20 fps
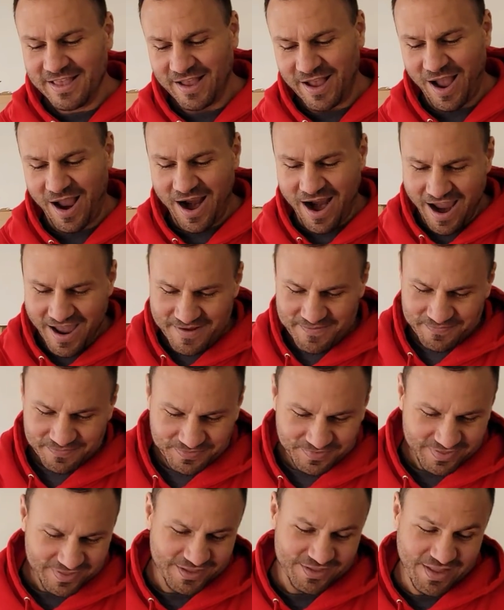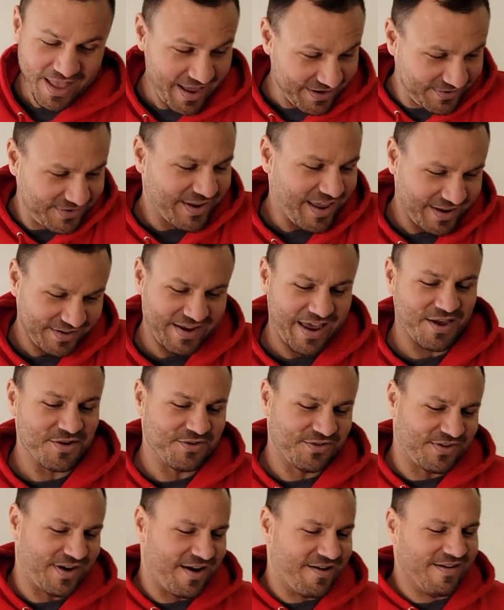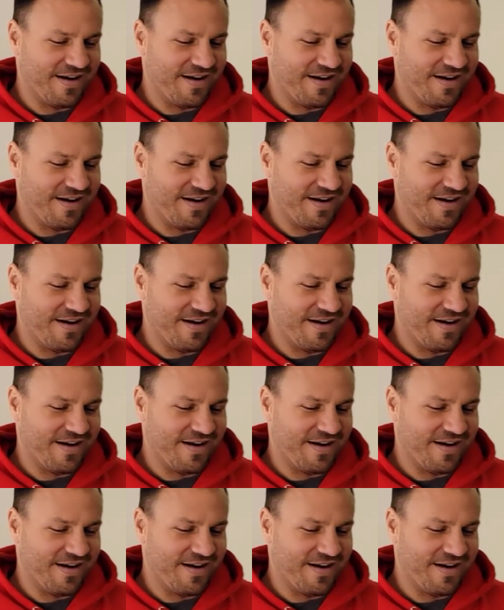all right. That's, that's Sorry,